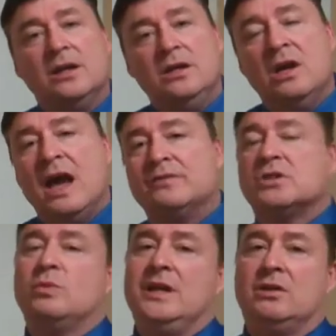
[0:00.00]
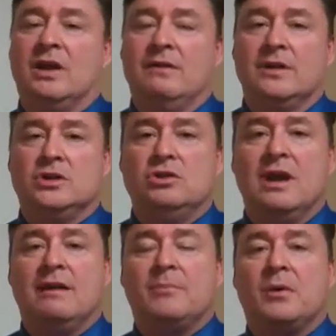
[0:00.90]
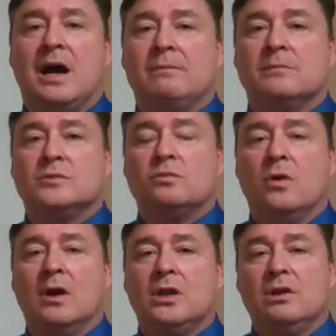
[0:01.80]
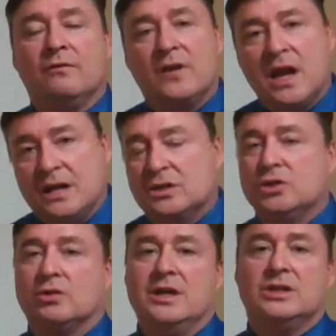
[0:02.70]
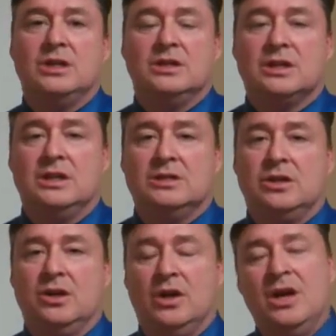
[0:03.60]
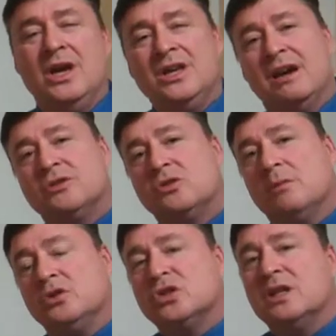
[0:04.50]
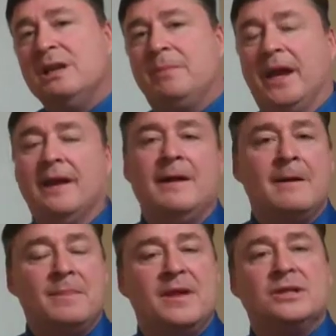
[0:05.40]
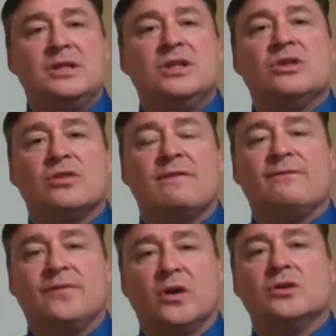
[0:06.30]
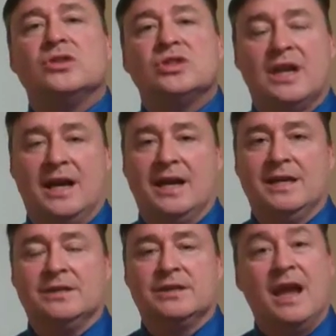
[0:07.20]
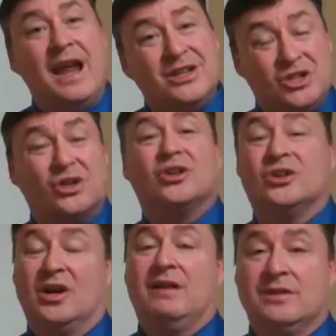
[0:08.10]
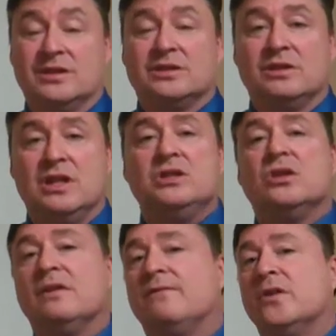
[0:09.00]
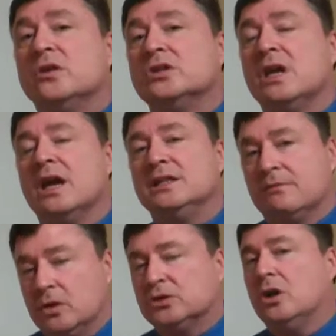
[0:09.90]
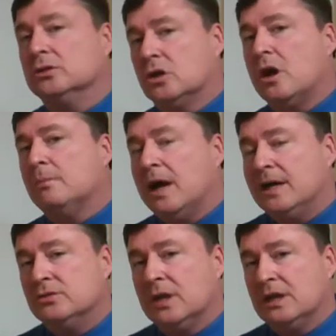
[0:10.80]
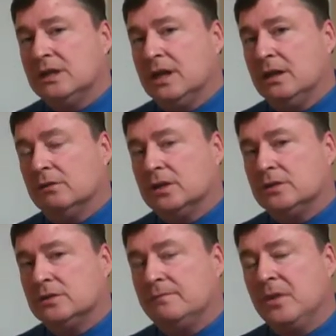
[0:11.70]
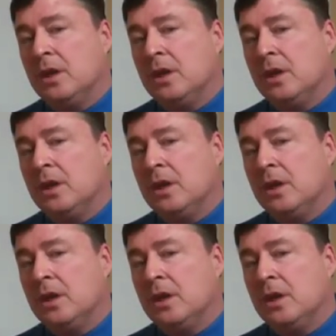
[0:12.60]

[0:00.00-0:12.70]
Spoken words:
You have sweet cravings. You have problems where your concentration isn't as good. You have trouble sleeping. These are the first signs, and sugar cravings. These are the first signs of what's called carbohydrate intolerance.